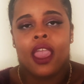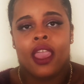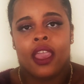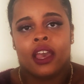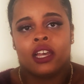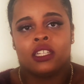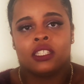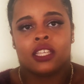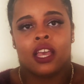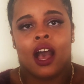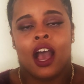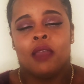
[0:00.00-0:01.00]
And
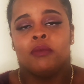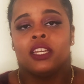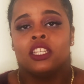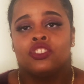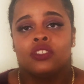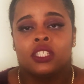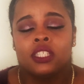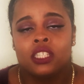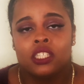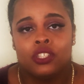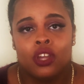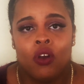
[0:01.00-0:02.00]
I am
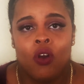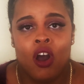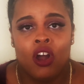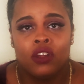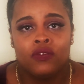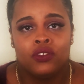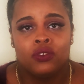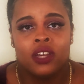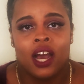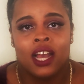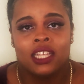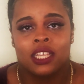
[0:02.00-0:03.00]
interested to know, all of you
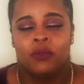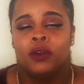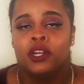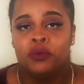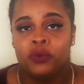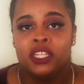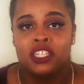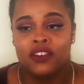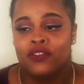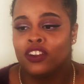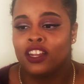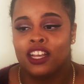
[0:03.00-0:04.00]
guys, like, where do we
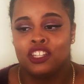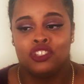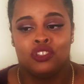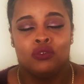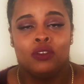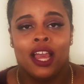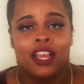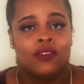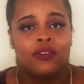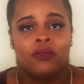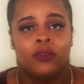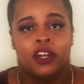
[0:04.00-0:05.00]
differ? Like, do you
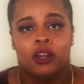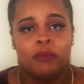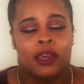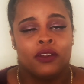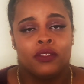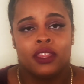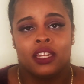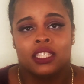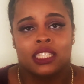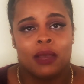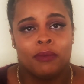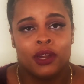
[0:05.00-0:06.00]
like winter better than the
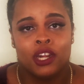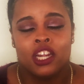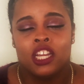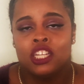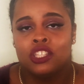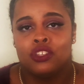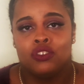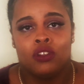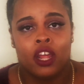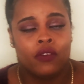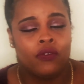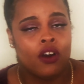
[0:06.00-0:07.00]
summer? Do
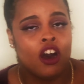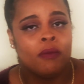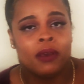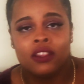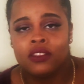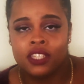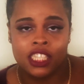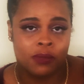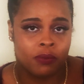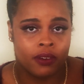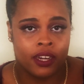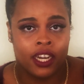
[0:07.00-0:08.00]
you like fall better than
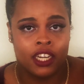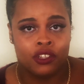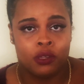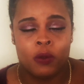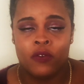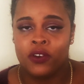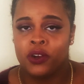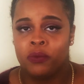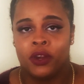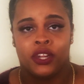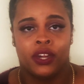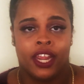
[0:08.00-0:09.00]
spring? Do you prefer to
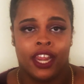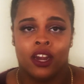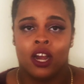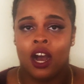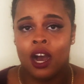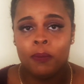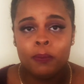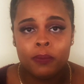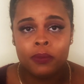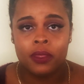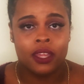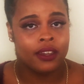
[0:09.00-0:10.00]
wear your hair up
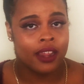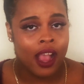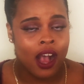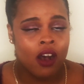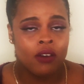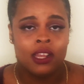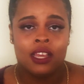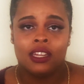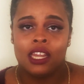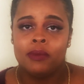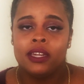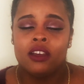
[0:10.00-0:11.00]
than down?
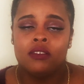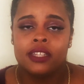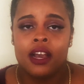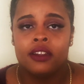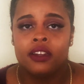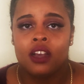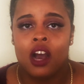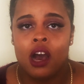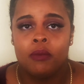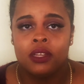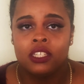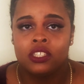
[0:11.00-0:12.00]
Let me know down in the
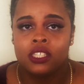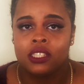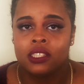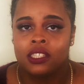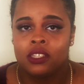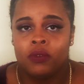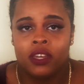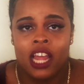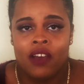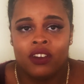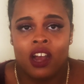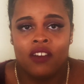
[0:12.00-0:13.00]
comments, just so we can
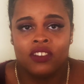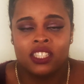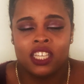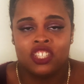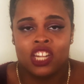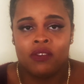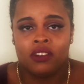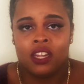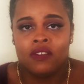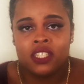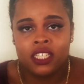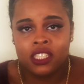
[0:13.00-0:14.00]
have a conversation. I would
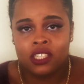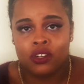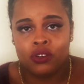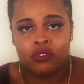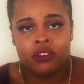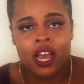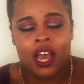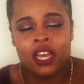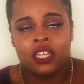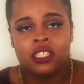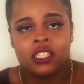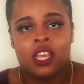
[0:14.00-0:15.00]
love to get to know you
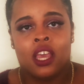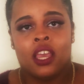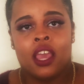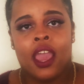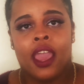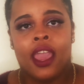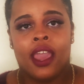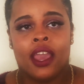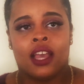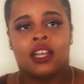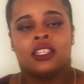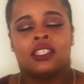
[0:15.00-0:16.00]
guys.
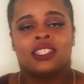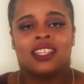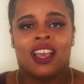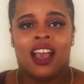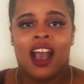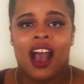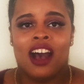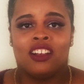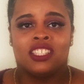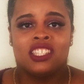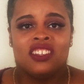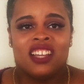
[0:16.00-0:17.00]
And I'll
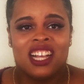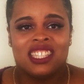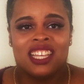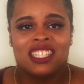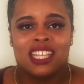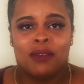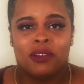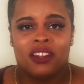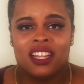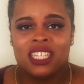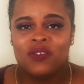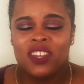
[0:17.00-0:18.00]
see you guys next time on the
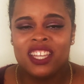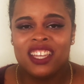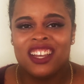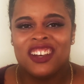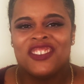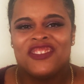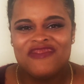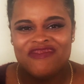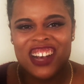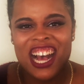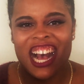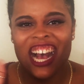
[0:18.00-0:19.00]
next video.
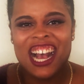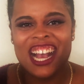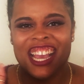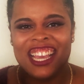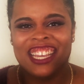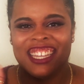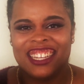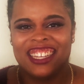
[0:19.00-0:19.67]
Bye!